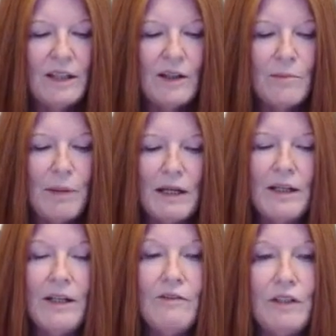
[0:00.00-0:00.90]
The
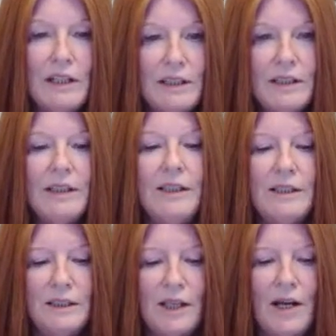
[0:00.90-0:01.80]
competitiveness
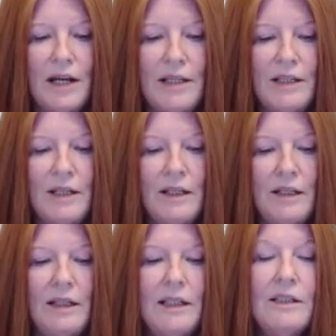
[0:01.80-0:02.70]
inside
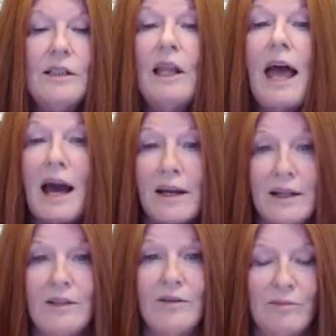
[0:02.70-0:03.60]
is
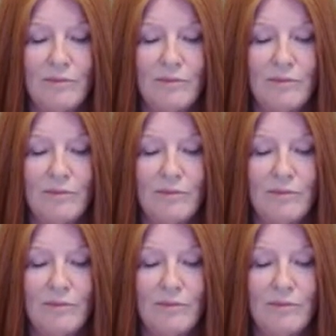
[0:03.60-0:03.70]
lack.